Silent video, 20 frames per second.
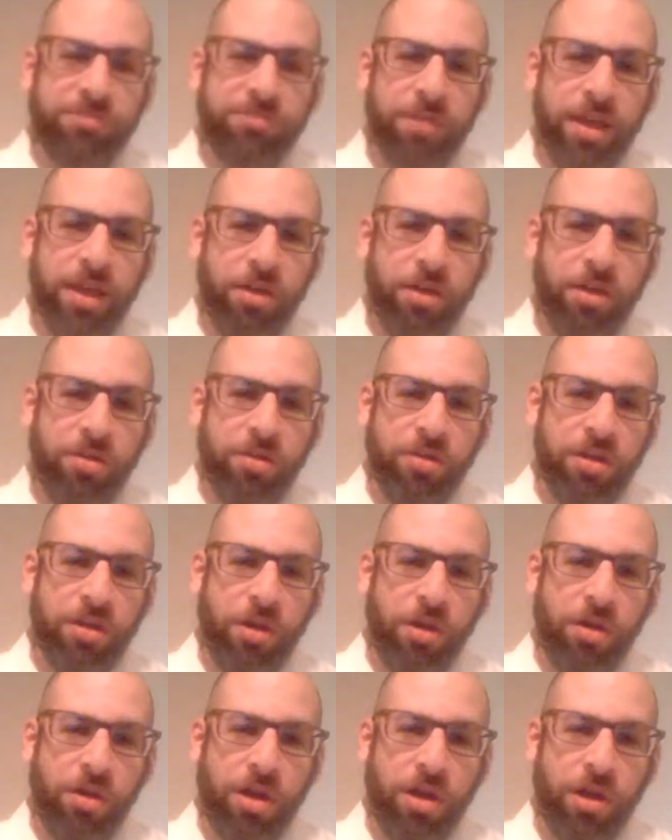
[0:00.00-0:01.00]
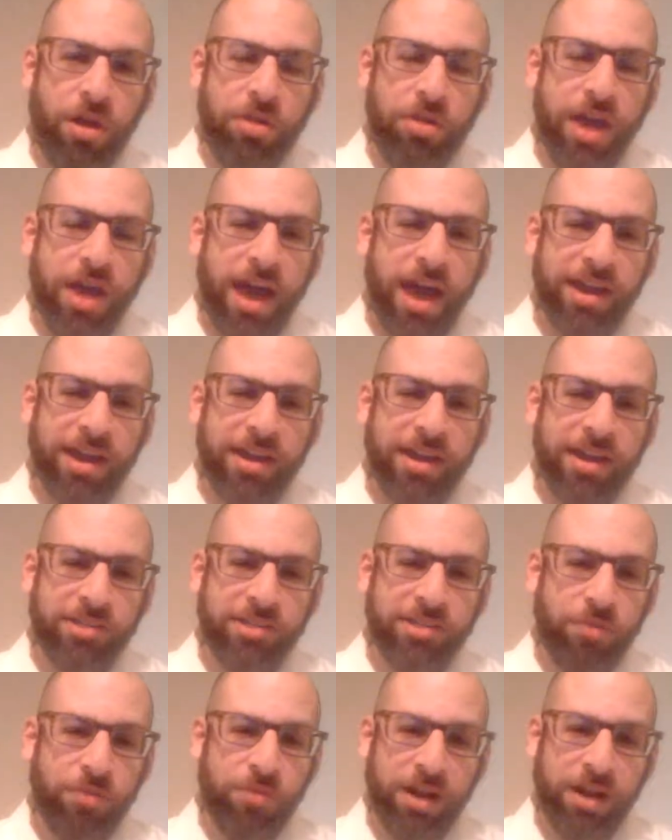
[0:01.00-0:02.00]
why Okada
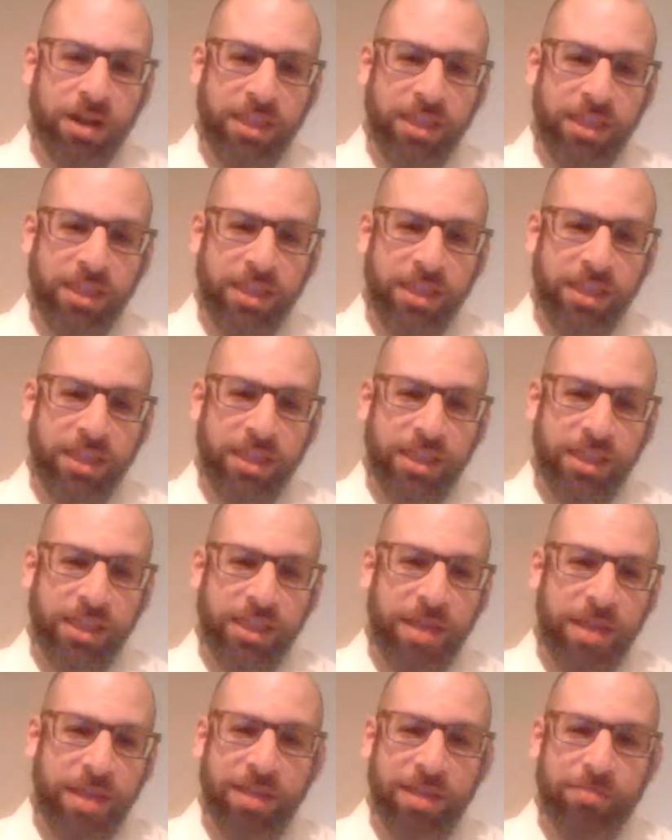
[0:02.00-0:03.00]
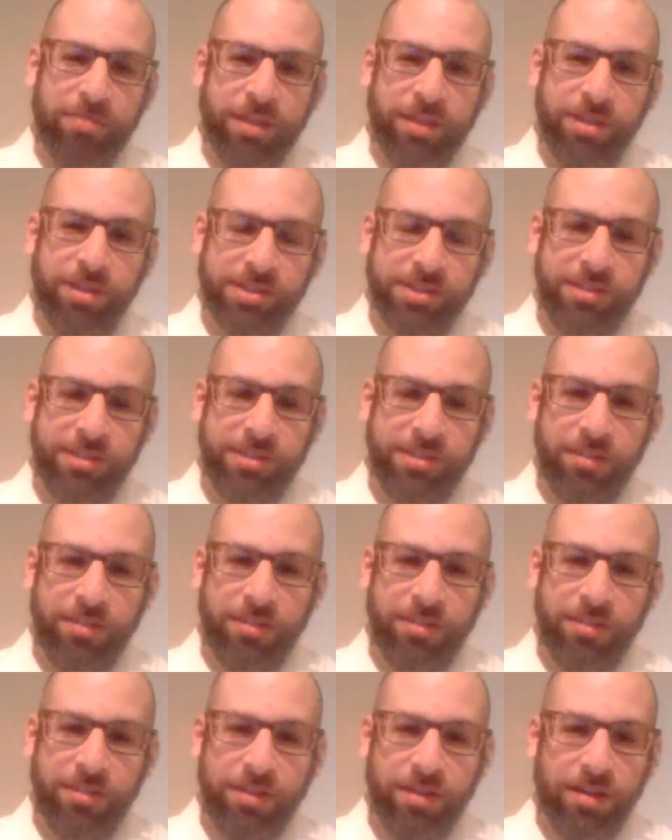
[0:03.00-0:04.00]
doesn't want to leave New Japan, because
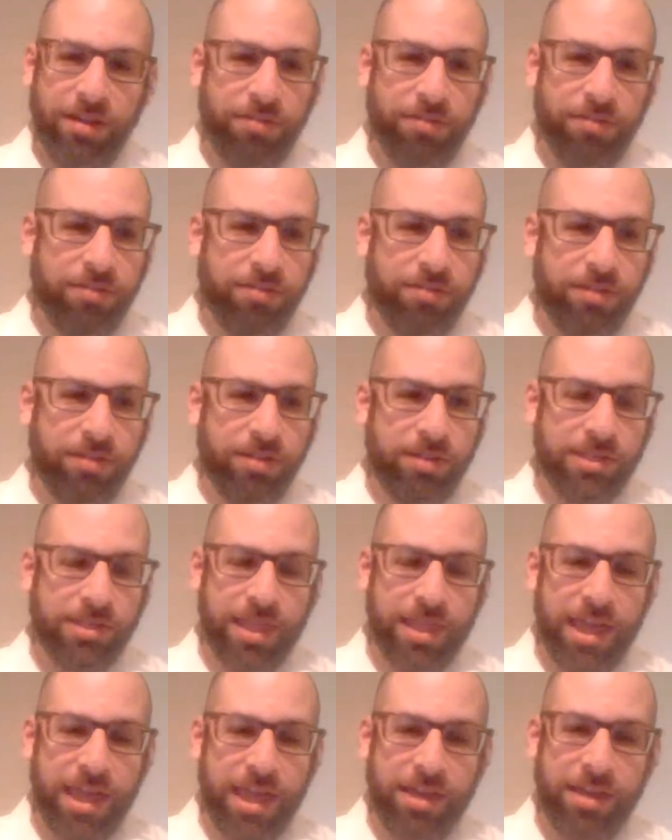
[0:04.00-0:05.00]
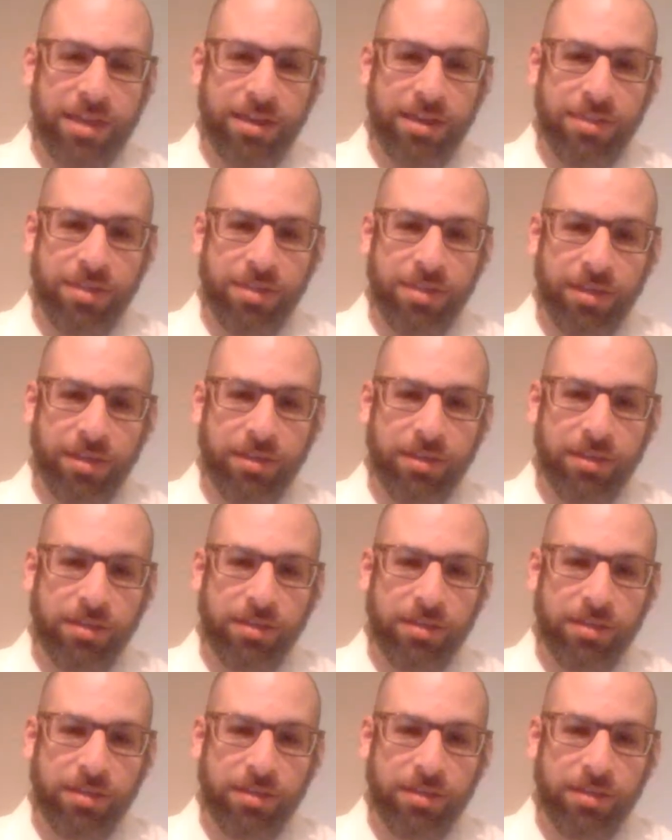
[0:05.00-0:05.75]
because of that kind of thing.